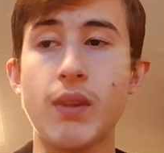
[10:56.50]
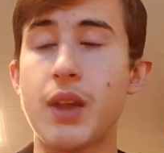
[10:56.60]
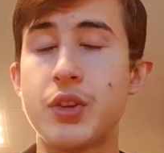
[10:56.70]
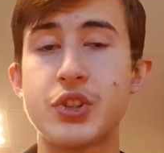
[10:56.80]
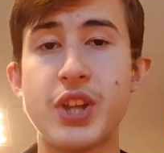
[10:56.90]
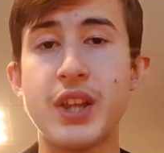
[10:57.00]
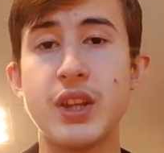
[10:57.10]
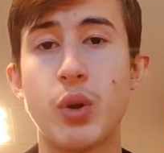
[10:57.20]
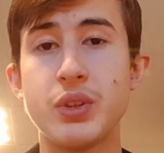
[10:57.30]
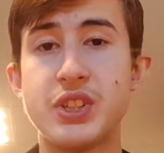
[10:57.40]

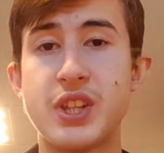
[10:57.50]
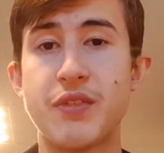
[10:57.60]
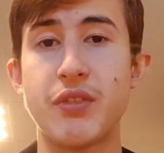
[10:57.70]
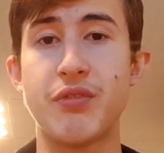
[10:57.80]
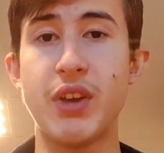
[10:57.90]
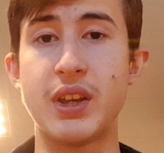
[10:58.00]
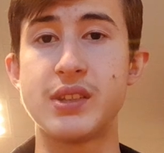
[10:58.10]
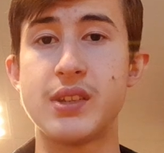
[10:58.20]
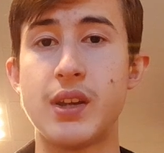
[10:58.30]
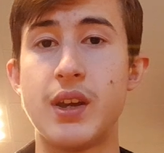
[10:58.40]
understanding all these different
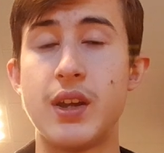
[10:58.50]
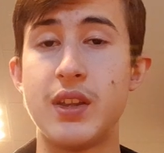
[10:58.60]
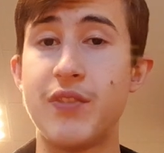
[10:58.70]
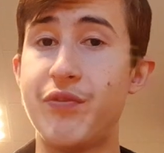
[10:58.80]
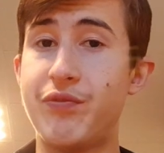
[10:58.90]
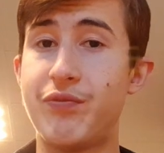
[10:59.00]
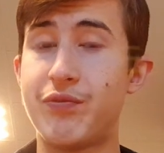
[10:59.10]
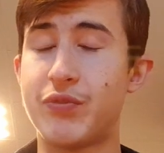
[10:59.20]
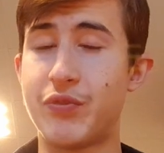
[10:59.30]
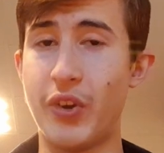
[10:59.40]
things.
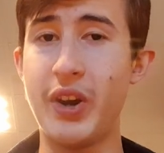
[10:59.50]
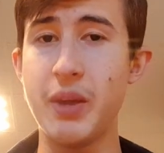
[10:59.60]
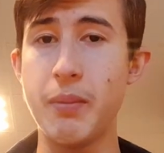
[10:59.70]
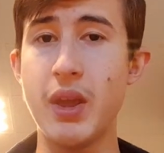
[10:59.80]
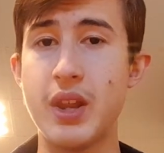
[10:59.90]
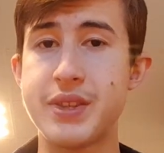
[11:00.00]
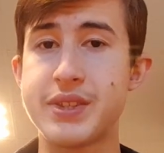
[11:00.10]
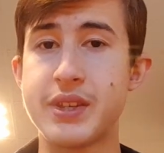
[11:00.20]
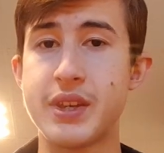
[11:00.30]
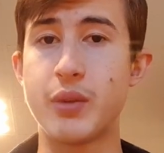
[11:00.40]
30
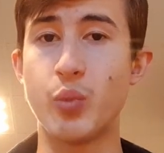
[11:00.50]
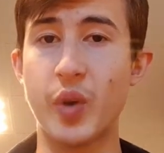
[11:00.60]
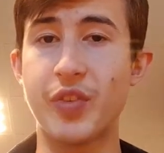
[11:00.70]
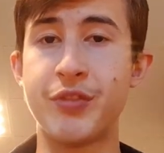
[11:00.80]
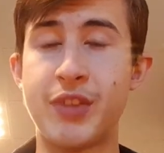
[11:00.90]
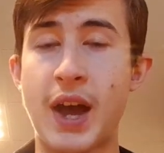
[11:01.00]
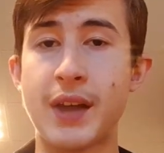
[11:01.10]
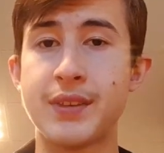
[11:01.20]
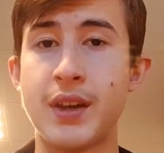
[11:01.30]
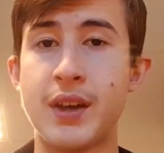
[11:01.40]
minutes worth of
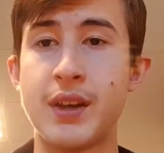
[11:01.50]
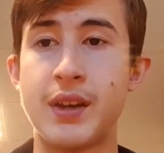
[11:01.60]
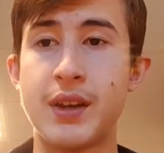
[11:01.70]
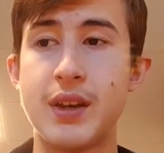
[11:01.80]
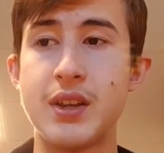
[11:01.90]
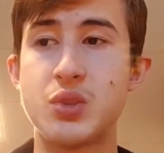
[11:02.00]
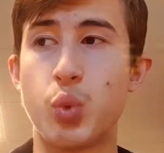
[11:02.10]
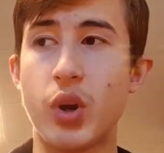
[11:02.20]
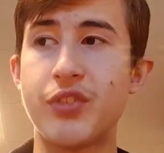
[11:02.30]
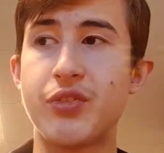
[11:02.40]
that is
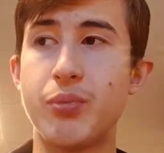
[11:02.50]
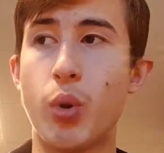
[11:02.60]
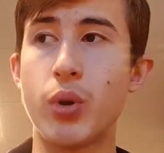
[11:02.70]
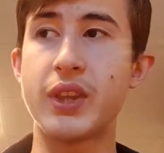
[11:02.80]
worth more